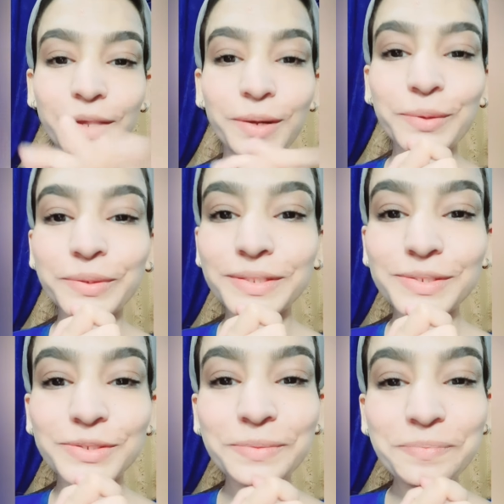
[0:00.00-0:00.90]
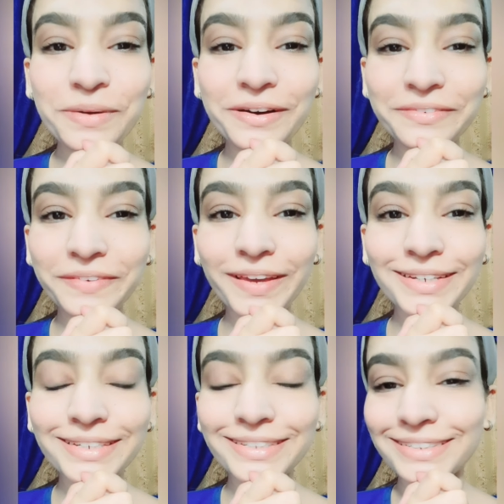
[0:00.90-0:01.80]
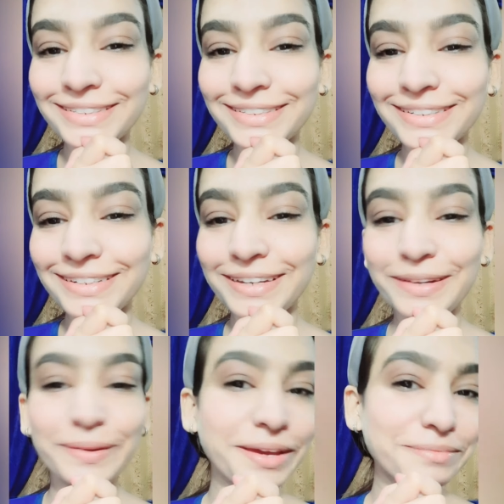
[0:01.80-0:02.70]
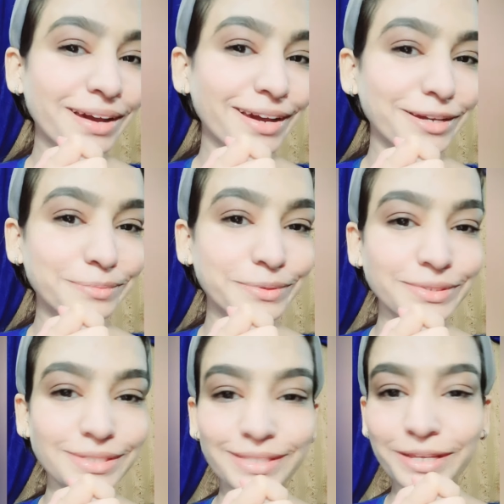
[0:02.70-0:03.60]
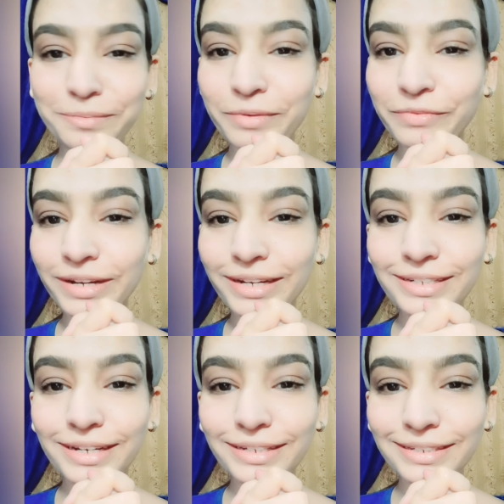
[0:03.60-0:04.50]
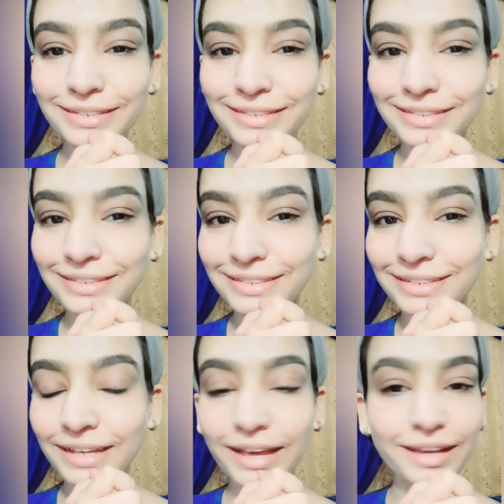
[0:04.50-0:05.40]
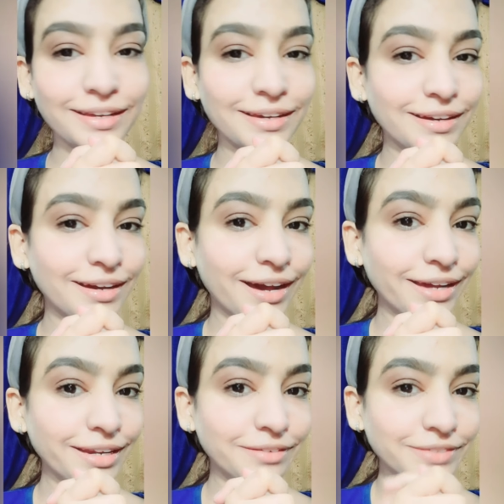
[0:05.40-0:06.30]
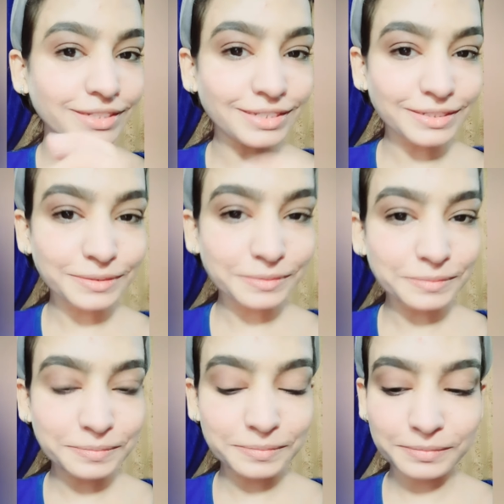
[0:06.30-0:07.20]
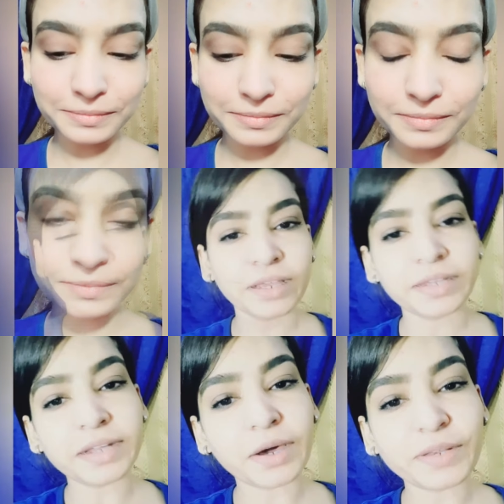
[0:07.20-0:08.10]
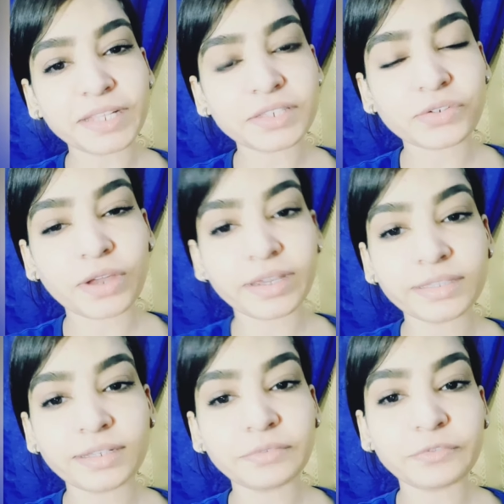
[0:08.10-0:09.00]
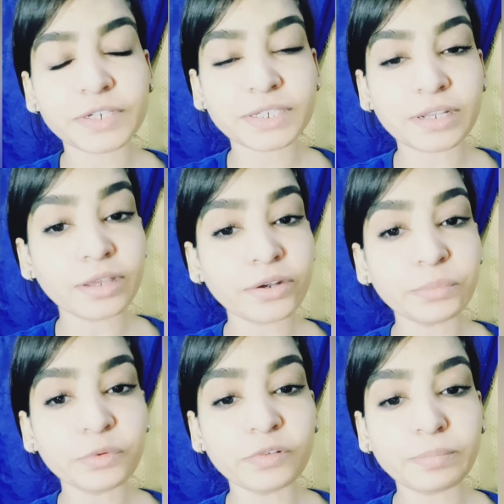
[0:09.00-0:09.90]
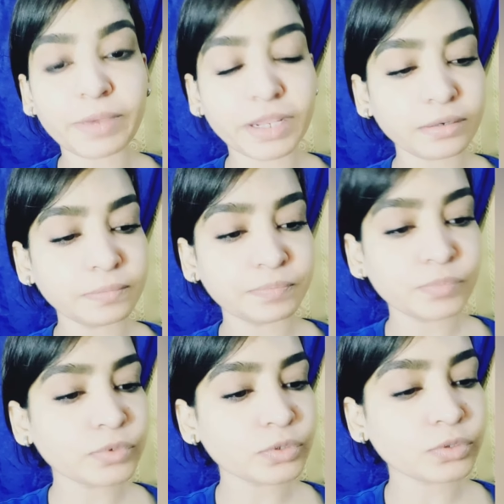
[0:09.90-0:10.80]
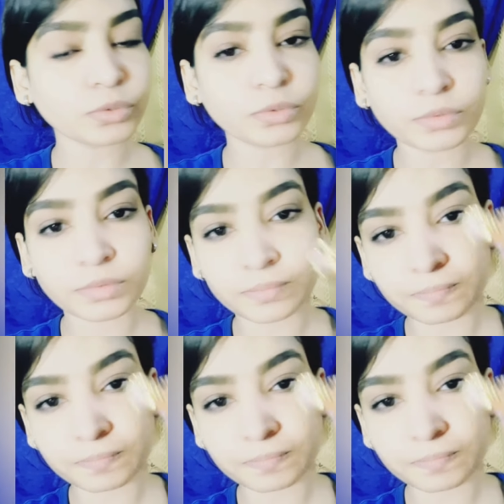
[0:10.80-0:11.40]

Look, it's so perfect. Look at my eyebrows, they are perfectly done. I love it. Now let's try the facial hair removal pen. So